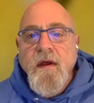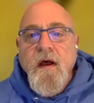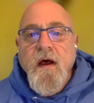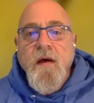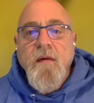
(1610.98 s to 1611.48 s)

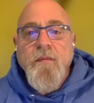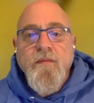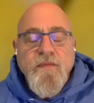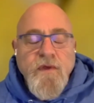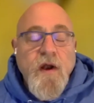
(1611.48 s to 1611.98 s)
um,
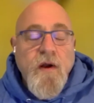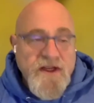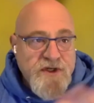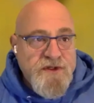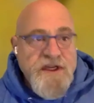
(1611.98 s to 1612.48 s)
you know
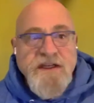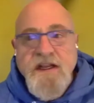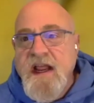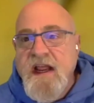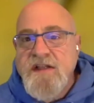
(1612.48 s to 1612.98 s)
as you said
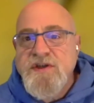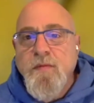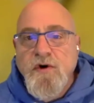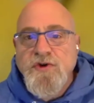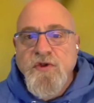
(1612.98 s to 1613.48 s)
today it's
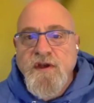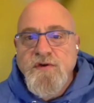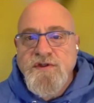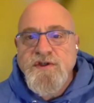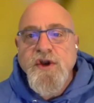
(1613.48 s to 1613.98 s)
commercial
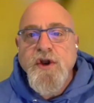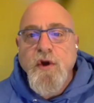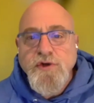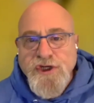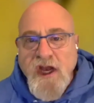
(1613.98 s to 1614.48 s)
interests
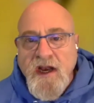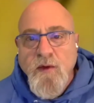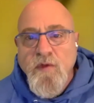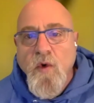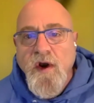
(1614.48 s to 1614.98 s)
negotiating
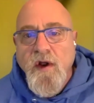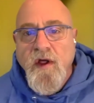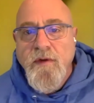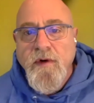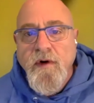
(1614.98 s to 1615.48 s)
with one
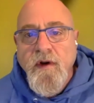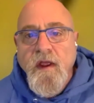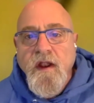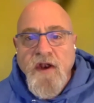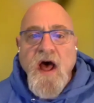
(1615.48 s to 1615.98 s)
another
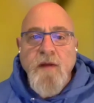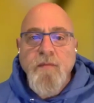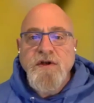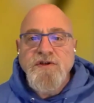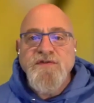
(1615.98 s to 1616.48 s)
not a
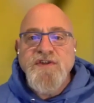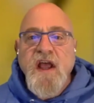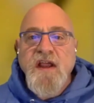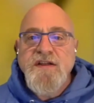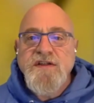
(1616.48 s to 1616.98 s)
bunch of
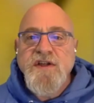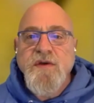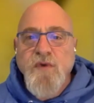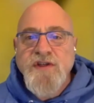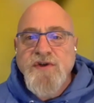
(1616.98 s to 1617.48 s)
scientists
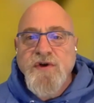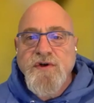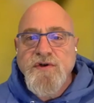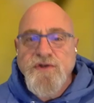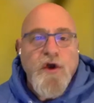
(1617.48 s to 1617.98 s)
and
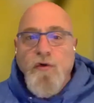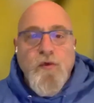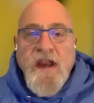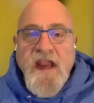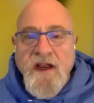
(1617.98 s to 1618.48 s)
researchers
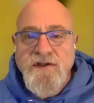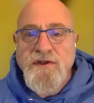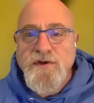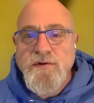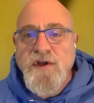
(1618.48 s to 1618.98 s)
agreeing to
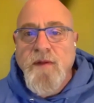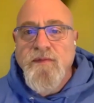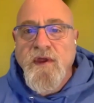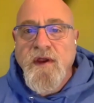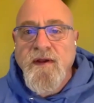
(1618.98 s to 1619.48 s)
do
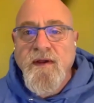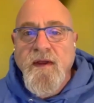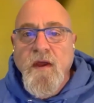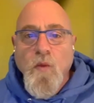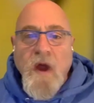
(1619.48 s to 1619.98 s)
something
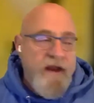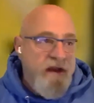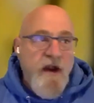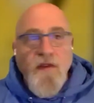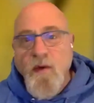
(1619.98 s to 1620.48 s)
when
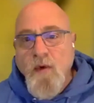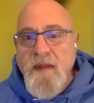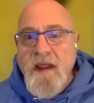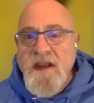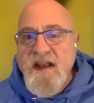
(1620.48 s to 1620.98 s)
you know there were
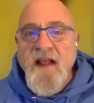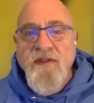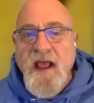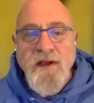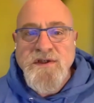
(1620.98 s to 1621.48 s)
maybe
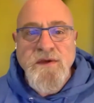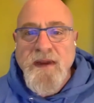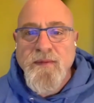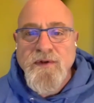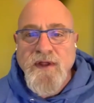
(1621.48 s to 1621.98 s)
10,000
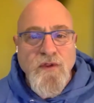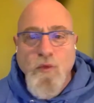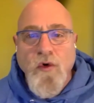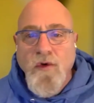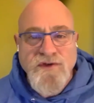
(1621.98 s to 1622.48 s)
people in the
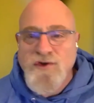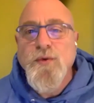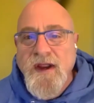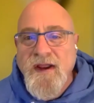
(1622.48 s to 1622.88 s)
world doing